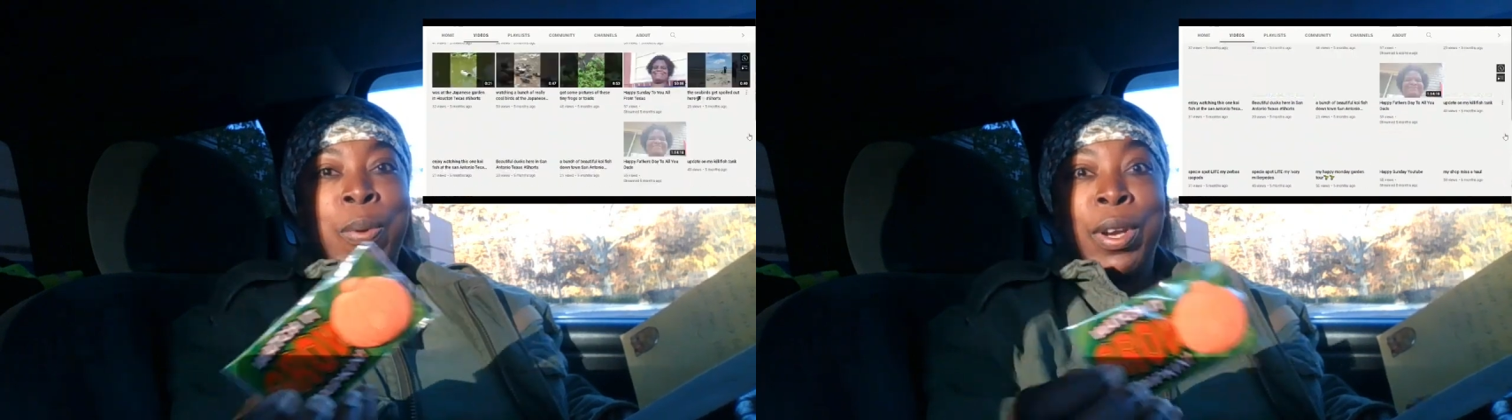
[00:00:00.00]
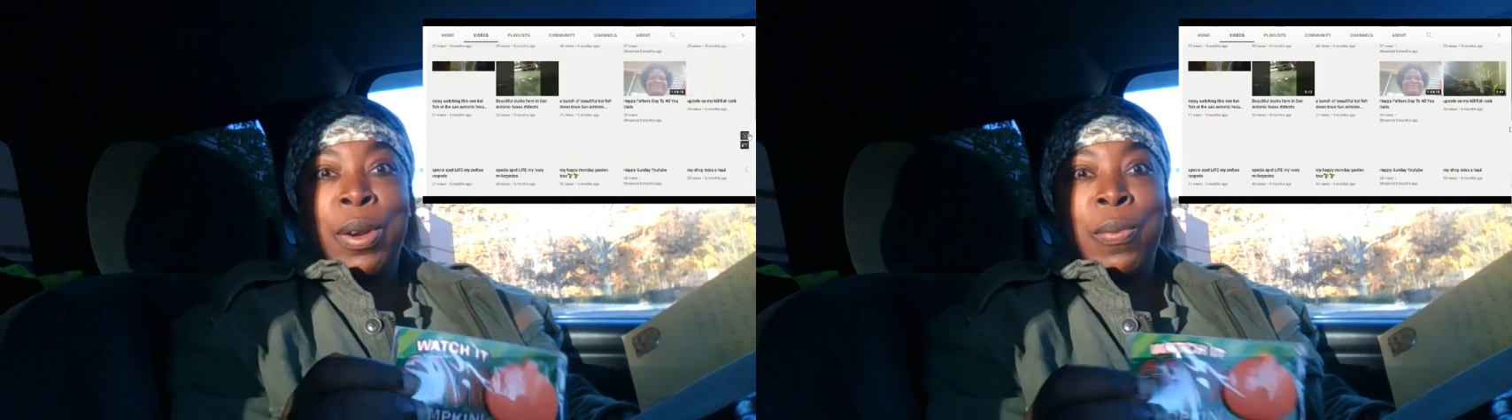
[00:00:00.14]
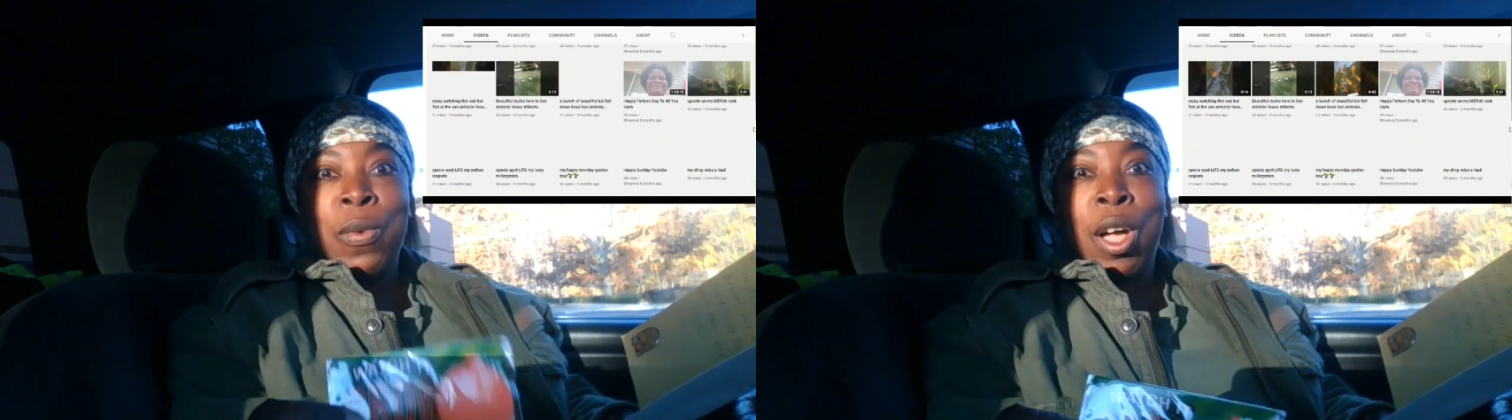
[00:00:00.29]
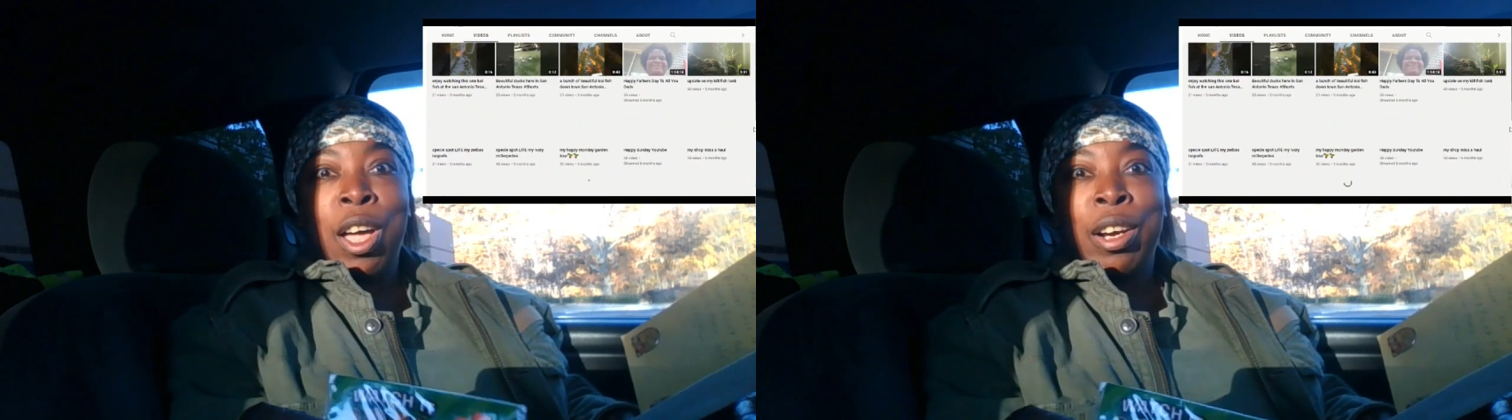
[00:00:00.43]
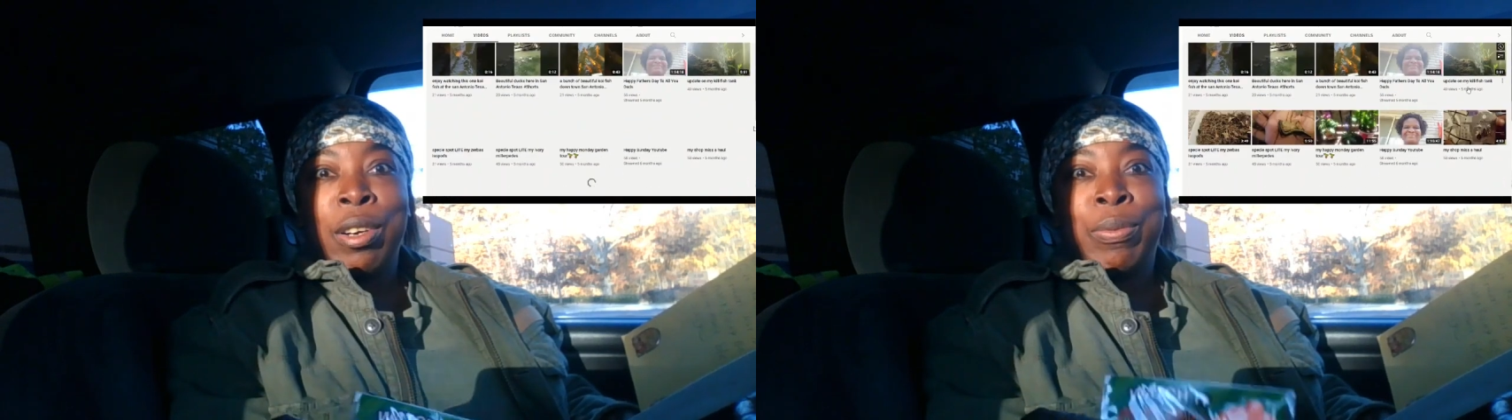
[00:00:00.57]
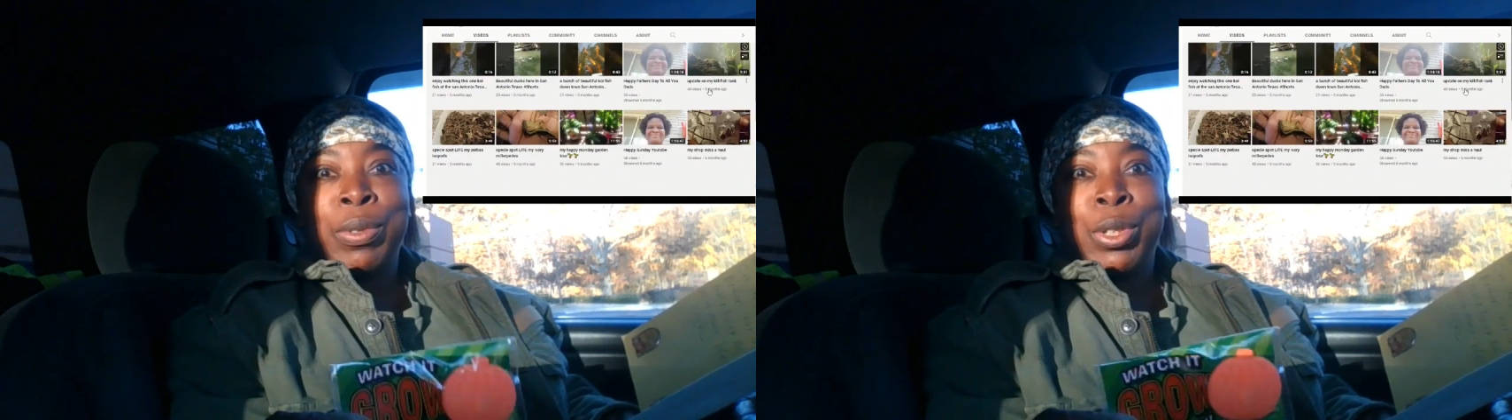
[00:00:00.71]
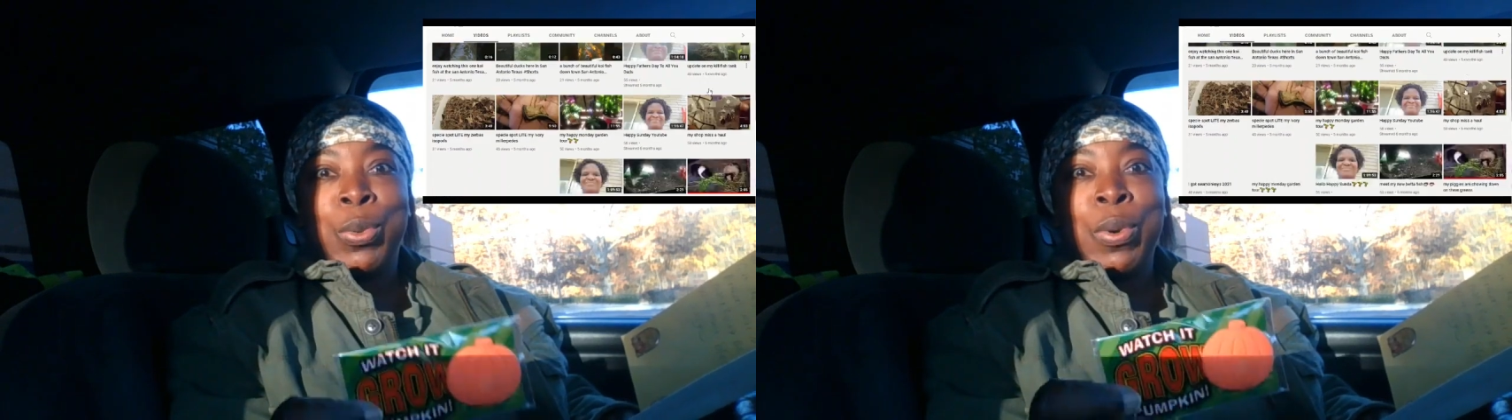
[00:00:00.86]
put it in water
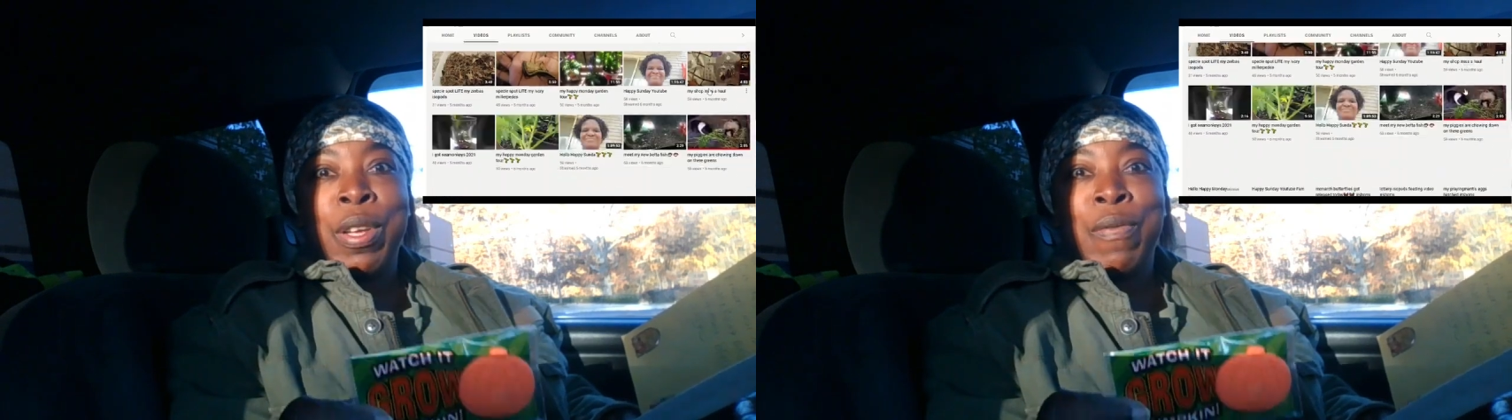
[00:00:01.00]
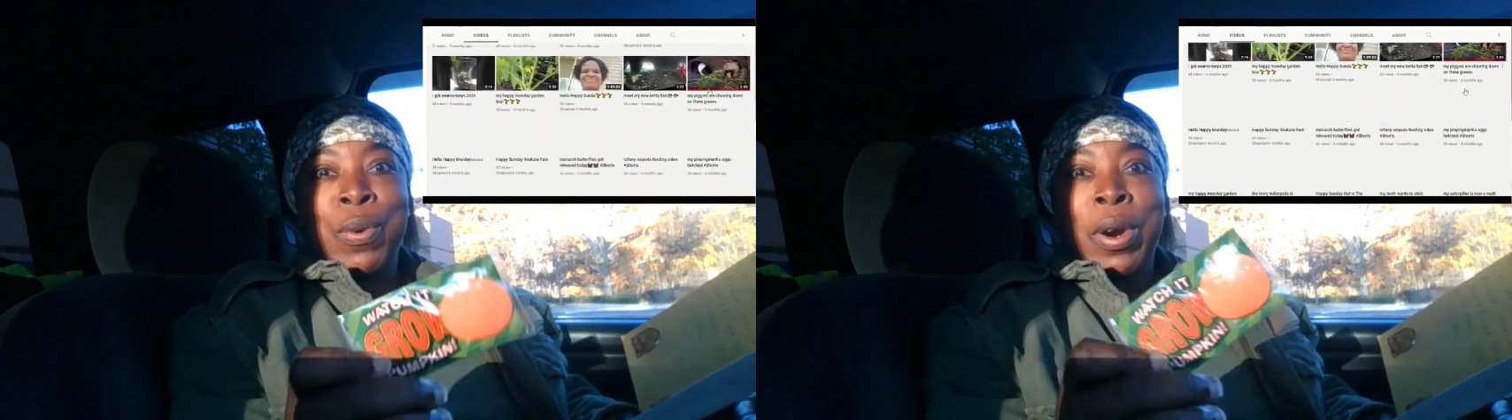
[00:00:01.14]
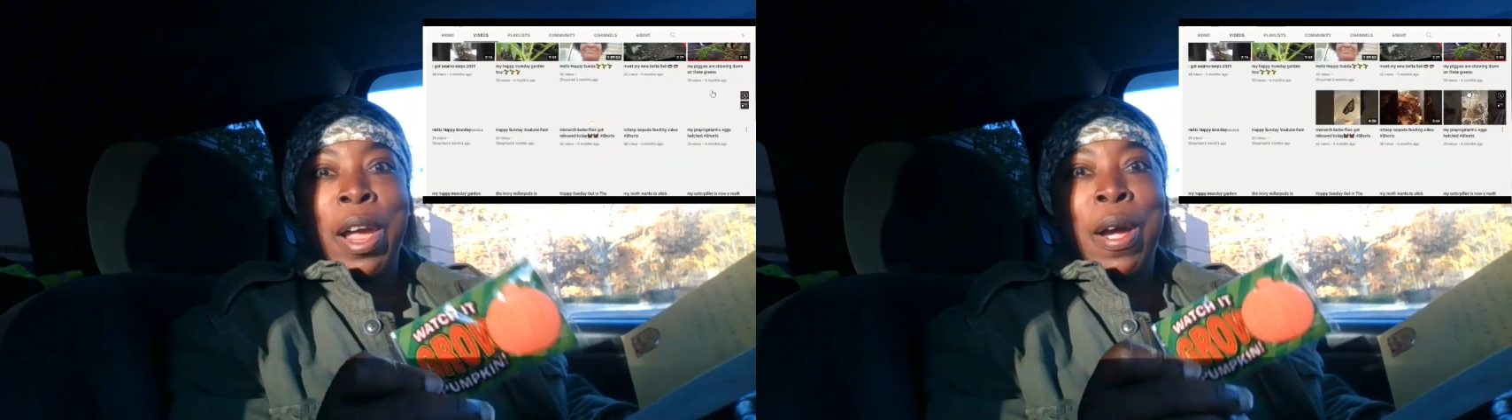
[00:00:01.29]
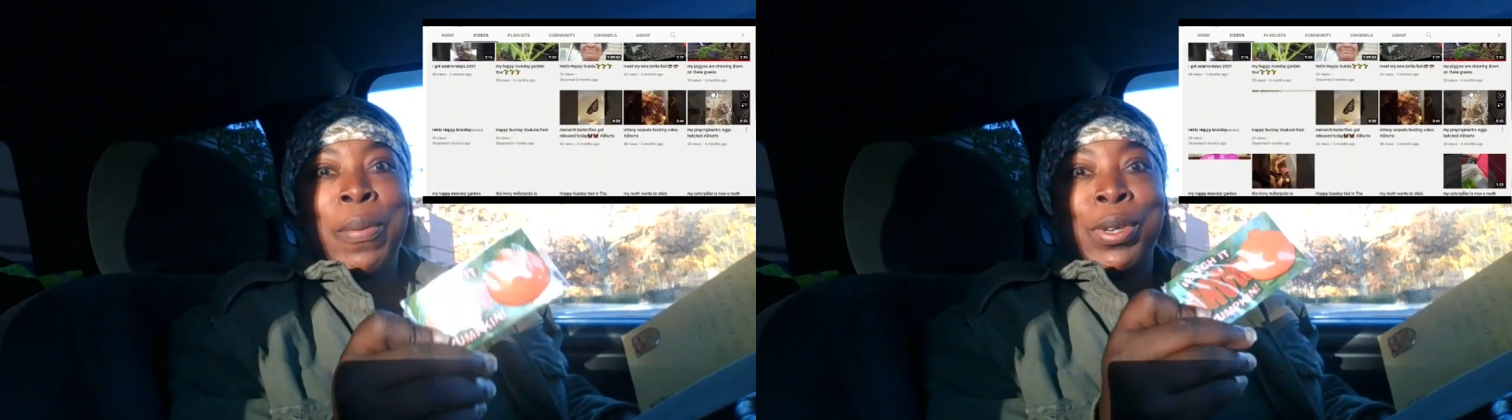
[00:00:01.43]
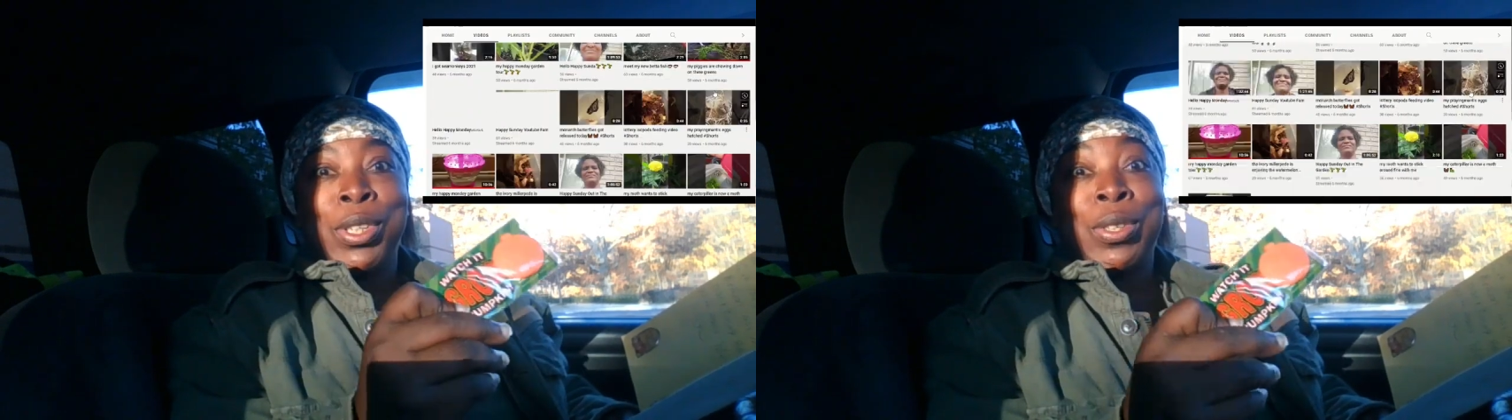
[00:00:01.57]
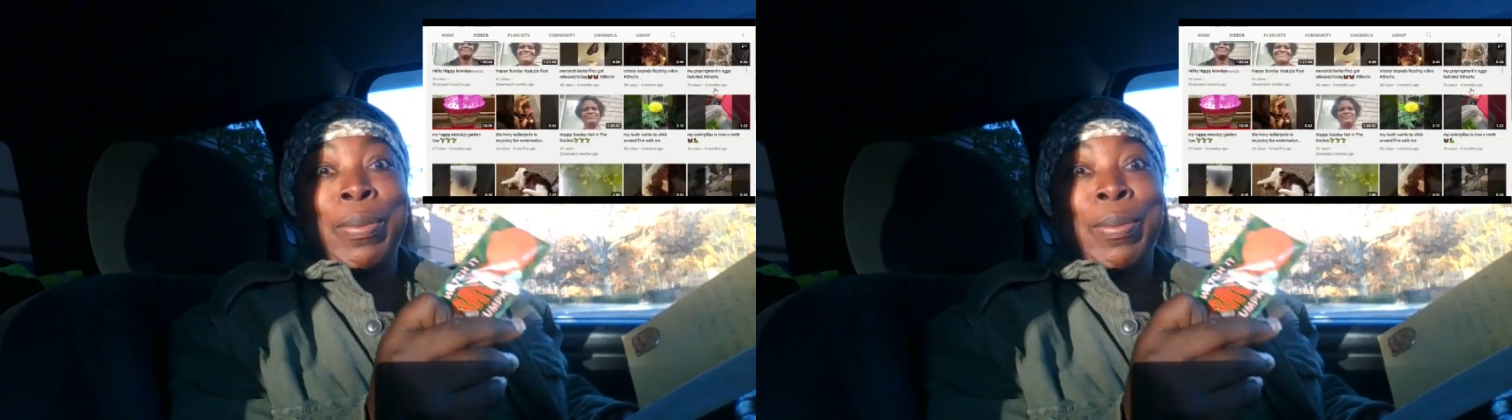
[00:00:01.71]
for 24 hours.